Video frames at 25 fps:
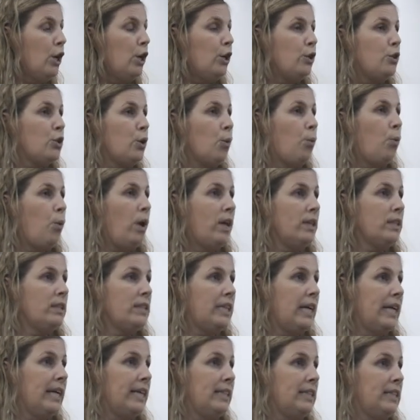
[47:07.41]
So whilst
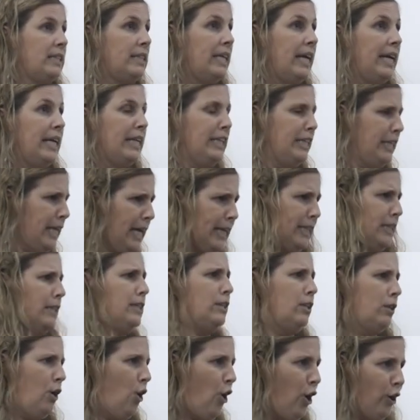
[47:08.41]
I could say,
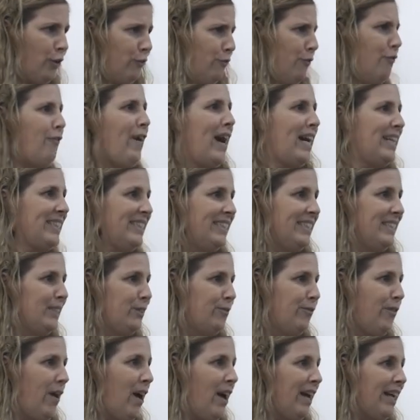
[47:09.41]
yes, hard and fast, it's
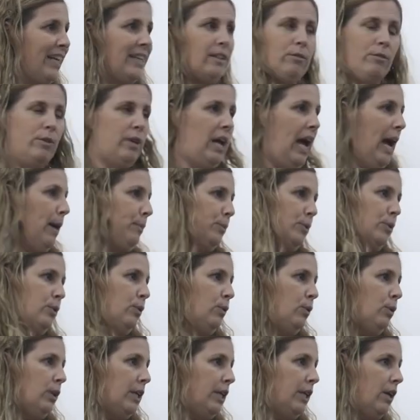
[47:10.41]
fine,
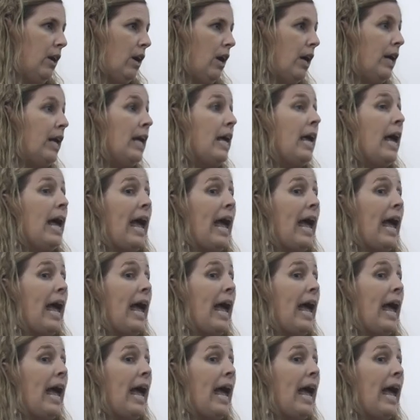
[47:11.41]
absolutely not.